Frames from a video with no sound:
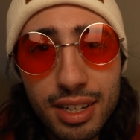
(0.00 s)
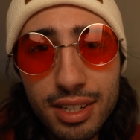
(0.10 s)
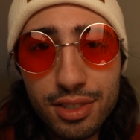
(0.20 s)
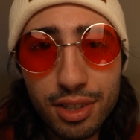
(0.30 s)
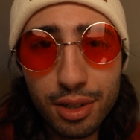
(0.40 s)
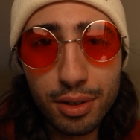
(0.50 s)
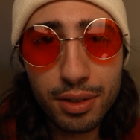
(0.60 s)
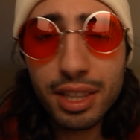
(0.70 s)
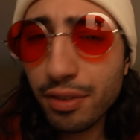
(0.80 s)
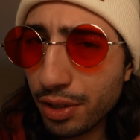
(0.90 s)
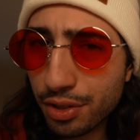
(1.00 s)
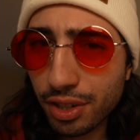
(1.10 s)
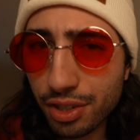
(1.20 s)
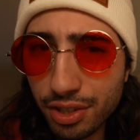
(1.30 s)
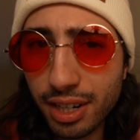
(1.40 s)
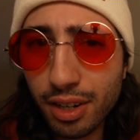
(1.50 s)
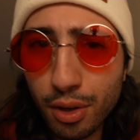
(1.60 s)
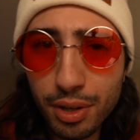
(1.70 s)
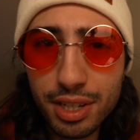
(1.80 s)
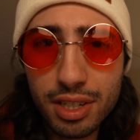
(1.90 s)
So in the future, I'll try to
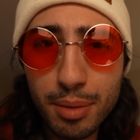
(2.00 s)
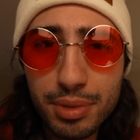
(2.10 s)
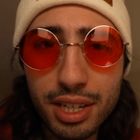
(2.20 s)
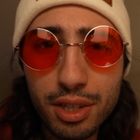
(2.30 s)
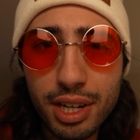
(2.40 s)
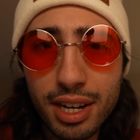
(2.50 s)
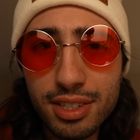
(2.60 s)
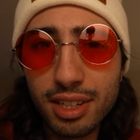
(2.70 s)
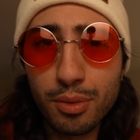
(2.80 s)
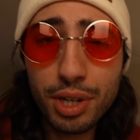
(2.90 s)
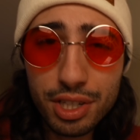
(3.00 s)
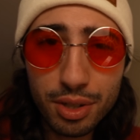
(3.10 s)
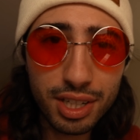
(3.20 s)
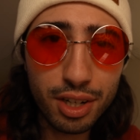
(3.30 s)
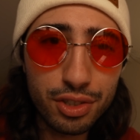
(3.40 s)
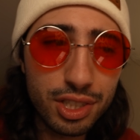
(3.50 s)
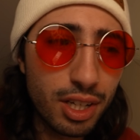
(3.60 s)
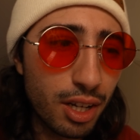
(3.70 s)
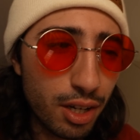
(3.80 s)
always update you guys on which hotels